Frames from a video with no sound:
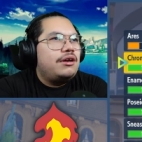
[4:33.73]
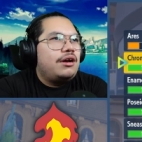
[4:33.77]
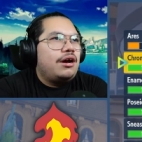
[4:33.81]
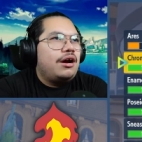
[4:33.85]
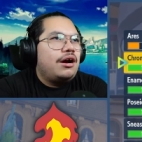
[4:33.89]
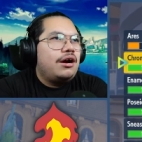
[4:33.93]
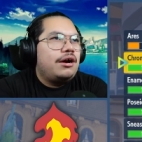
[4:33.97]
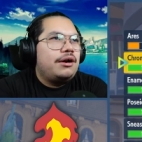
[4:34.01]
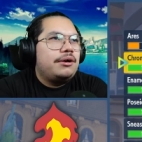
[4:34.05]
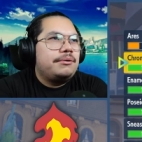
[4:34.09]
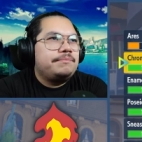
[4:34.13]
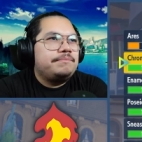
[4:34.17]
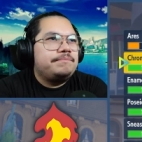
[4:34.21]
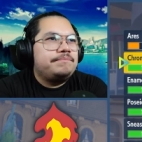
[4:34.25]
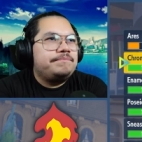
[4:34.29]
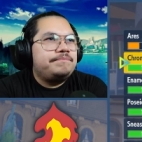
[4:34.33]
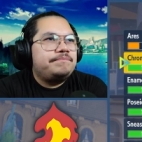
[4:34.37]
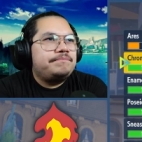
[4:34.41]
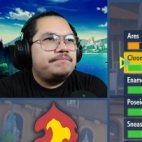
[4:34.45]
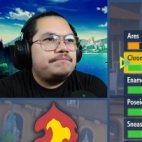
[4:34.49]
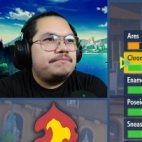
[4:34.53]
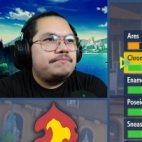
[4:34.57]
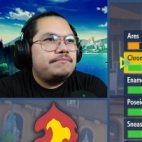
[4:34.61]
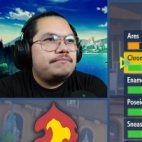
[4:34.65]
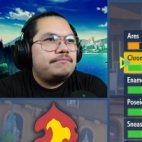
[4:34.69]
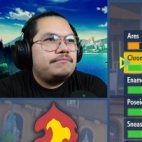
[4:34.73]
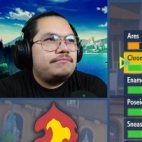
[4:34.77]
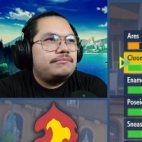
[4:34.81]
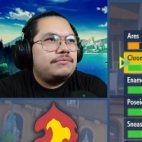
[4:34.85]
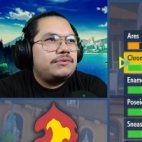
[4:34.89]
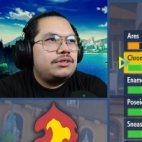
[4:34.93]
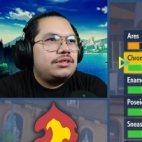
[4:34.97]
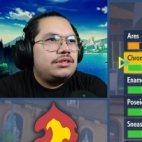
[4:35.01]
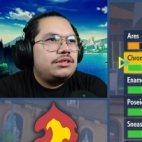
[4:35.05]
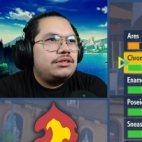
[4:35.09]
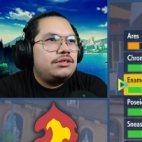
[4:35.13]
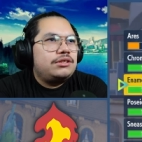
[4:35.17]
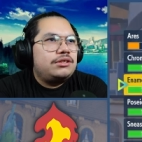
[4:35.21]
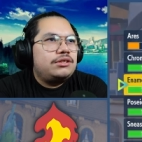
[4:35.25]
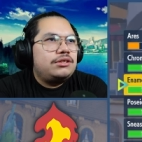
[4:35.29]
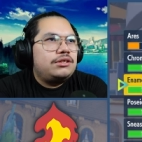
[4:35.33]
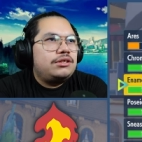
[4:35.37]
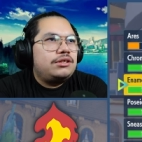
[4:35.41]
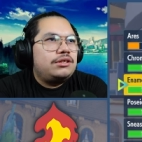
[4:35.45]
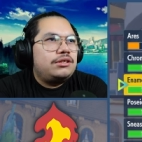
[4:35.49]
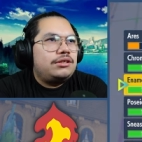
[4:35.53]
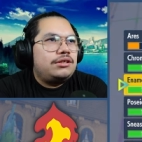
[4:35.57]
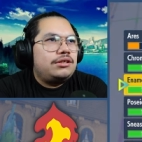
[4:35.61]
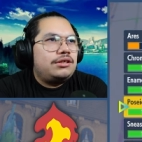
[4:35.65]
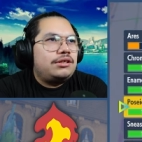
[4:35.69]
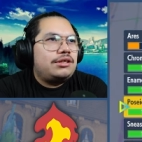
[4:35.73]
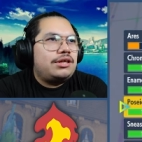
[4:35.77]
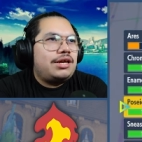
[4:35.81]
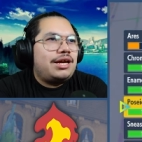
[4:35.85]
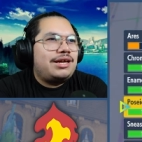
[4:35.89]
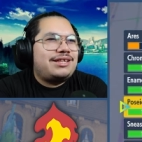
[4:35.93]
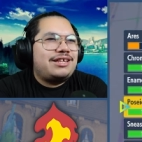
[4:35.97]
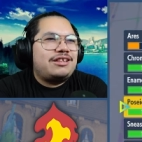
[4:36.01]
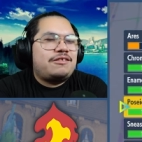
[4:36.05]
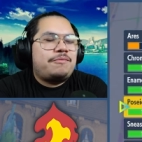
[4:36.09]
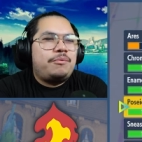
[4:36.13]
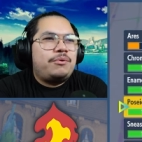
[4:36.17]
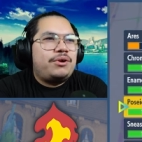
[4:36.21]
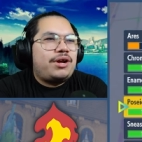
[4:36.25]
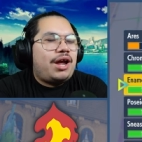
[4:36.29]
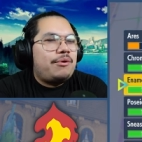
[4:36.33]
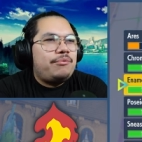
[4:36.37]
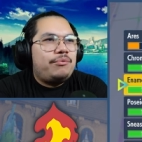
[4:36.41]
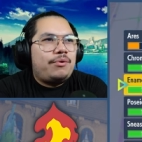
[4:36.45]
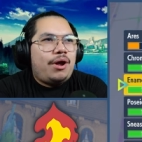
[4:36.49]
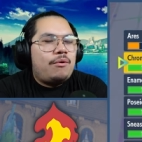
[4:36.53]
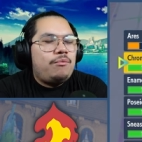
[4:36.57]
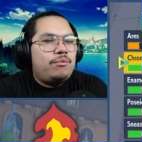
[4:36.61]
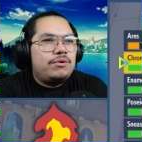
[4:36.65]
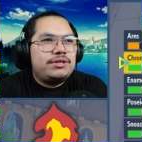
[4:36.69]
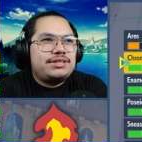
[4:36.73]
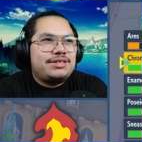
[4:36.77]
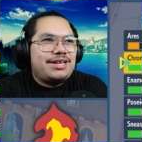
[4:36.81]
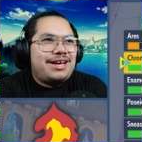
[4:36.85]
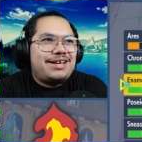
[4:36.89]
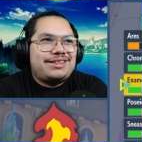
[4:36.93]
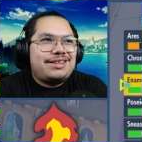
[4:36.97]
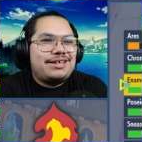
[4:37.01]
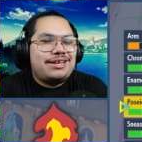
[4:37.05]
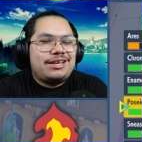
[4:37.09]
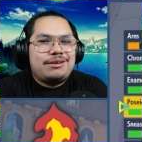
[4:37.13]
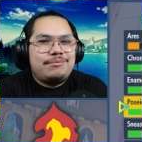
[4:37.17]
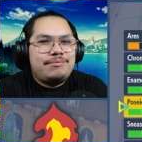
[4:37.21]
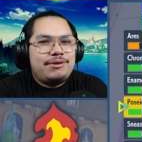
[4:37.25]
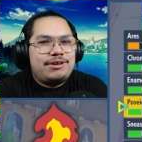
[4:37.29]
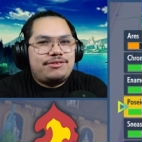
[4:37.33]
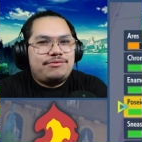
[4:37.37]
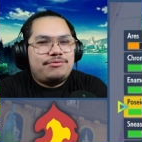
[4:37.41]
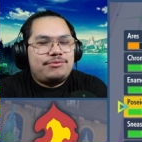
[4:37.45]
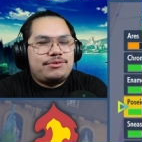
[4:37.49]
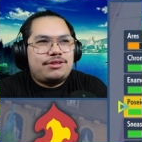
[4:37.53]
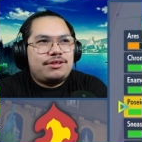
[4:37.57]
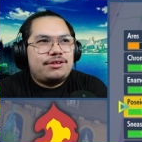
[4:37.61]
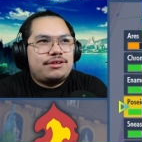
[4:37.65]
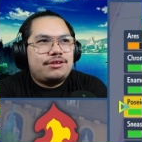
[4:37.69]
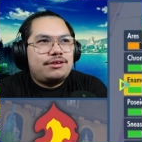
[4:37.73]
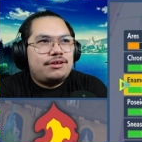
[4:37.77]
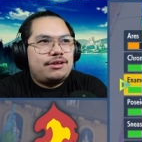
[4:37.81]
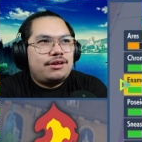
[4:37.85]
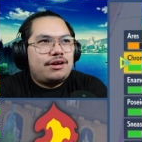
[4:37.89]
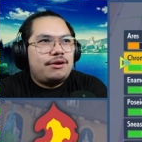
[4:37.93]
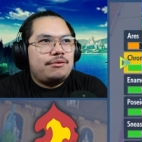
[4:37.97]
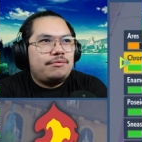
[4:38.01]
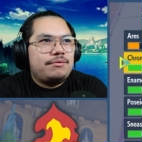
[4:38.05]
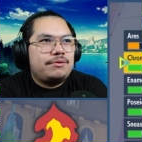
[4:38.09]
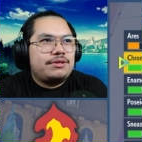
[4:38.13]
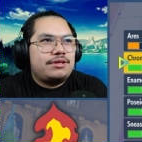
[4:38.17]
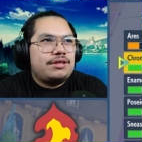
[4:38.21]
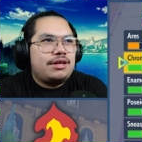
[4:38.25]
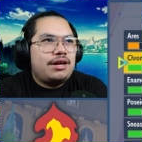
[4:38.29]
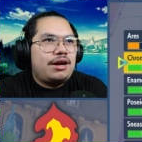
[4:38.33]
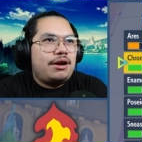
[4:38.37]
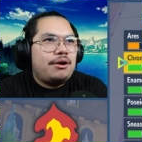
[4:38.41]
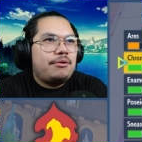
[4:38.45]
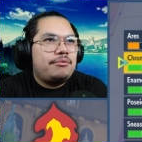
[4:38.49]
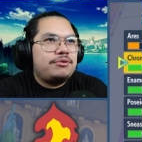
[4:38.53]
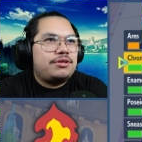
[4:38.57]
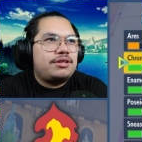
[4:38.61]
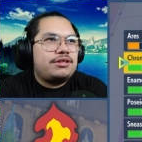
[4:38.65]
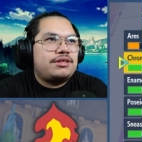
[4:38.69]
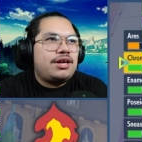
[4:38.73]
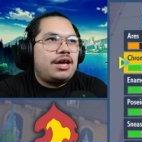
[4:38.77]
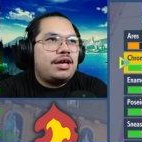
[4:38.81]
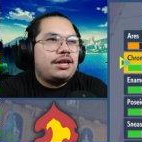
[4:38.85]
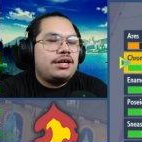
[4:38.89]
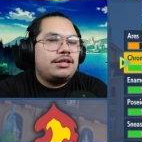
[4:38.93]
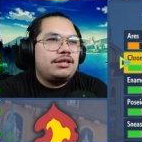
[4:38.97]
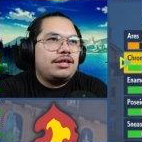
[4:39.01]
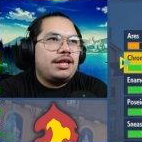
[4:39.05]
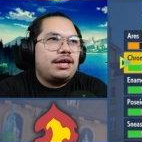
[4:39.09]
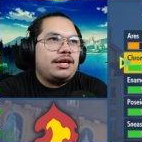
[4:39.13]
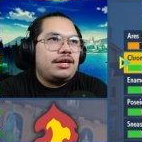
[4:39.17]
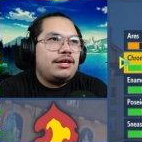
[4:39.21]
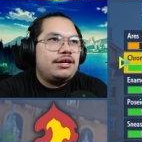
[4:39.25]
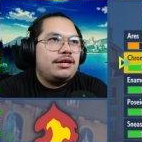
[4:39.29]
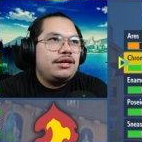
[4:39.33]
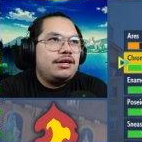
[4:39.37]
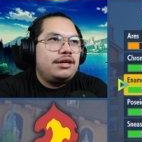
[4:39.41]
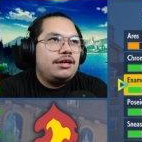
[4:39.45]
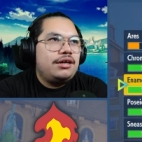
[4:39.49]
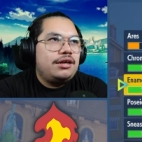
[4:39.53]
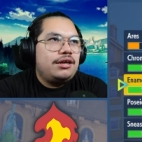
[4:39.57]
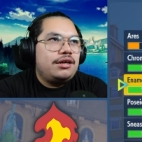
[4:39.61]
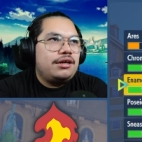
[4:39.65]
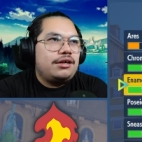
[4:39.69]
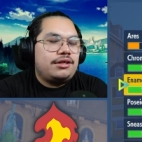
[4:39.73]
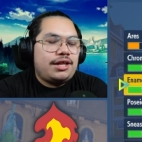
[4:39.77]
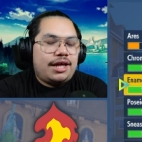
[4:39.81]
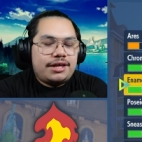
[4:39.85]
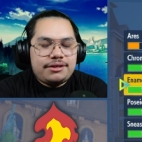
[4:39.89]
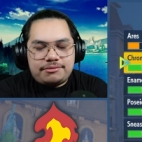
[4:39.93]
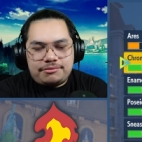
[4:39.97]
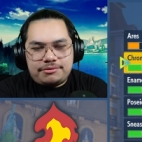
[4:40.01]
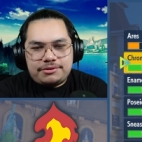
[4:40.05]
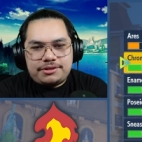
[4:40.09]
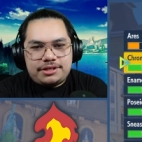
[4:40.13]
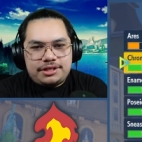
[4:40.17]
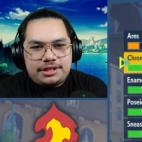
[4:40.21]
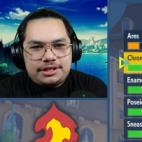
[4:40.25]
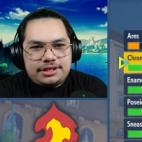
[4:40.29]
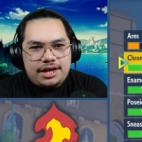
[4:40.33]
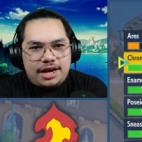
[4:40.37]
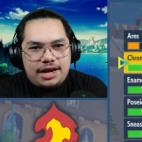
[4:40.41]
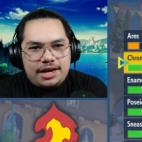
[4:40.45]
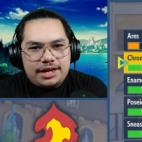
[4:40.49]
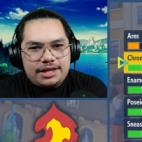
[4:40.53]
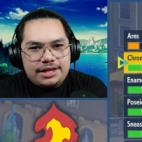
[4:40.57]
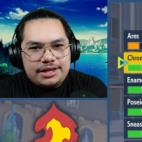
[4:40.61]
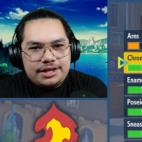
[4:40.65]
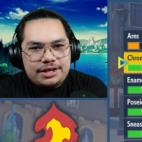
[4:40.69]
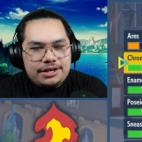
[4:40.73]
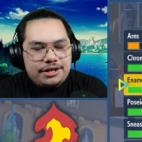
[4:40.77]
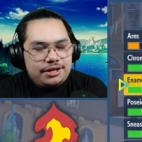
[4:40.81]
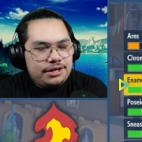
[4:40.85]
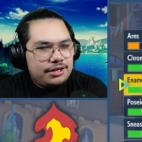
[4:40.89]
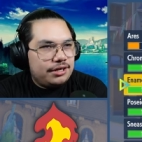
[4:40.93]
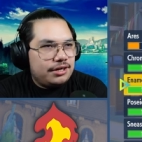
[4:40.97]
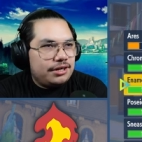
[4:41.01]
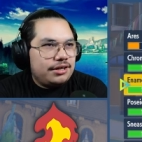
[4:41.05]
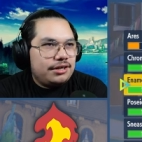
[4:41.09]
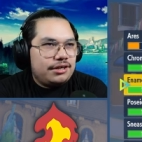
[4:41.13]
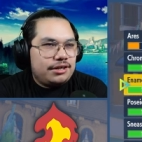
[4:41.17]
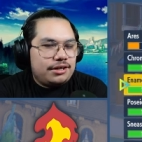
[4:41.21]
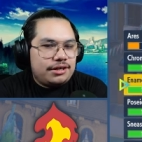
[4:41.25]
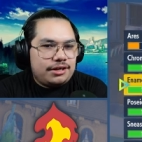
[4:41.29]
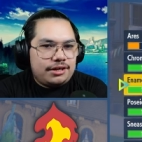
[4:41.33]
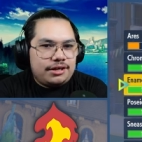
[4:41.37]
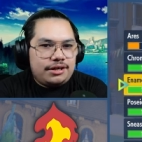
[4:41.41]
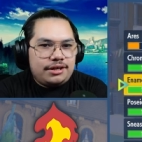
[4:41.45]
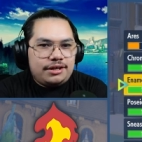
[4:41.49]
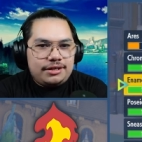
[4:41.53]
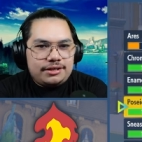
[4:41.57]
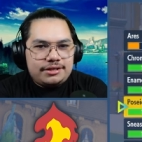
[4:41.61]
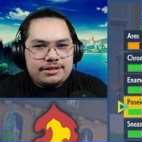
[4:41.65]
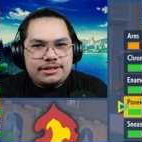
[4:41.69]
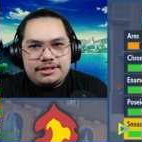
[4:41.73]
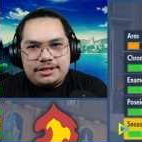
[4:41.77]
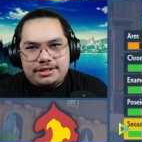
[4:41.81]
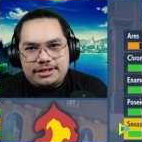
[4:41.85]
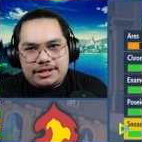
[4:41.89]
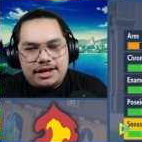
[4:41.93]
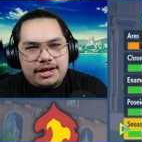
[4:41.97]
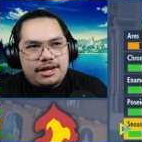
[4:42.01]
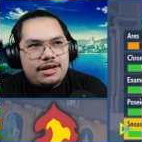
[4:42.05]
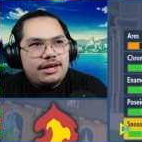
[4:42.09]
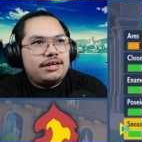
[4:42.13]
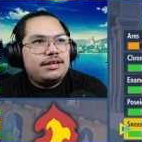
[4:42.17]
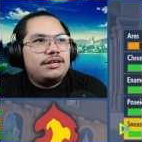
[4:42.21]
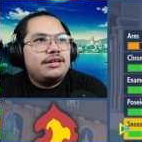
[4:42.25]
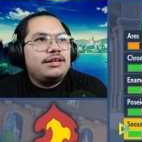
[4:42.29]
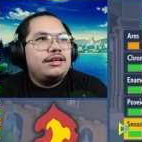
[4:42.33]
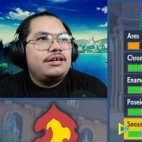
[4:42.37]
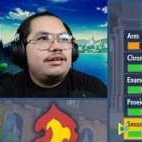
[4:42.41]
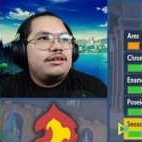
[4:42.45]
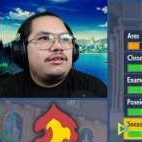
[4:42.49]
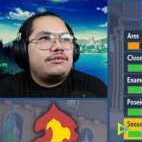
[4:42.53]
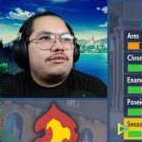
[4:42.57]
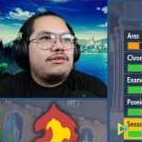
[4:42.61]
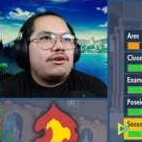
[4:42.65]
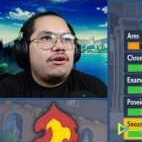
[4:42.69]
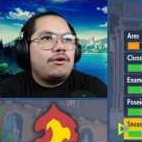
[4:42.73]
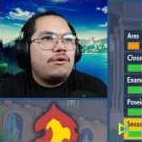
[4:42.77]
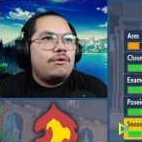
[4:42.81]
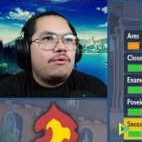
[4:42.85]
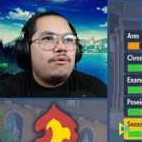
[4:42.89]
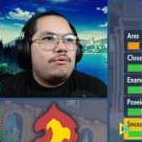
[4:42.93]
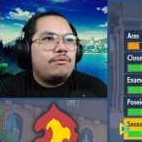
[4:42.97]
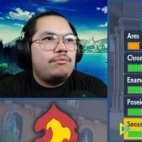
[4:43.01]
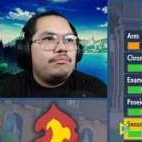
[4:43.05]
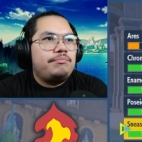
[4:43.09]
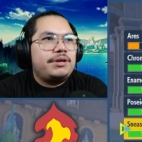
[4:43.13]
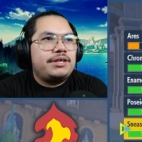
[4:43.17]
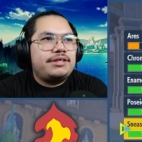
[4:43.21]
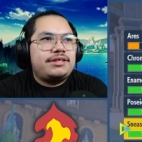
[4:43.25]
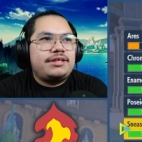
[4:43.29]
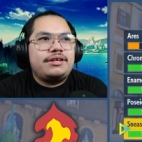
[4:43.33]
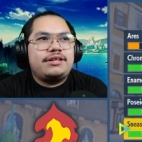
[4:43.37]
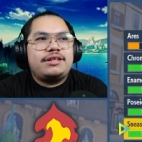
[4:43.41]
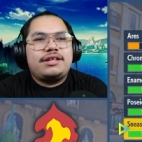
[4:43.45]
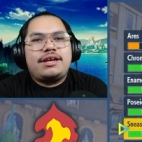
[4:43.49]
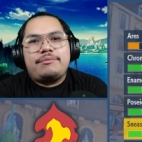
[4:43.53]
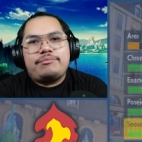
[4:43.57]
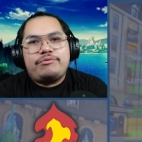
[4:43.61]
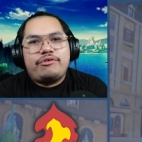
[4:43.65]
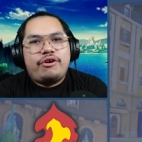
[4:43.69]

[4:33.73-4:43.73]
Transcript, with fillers: um At this point, I, I was not thinking about switching. I was not. I was just kind of like, Gliscor's gonna die here. He's gonna die. So basically, I'm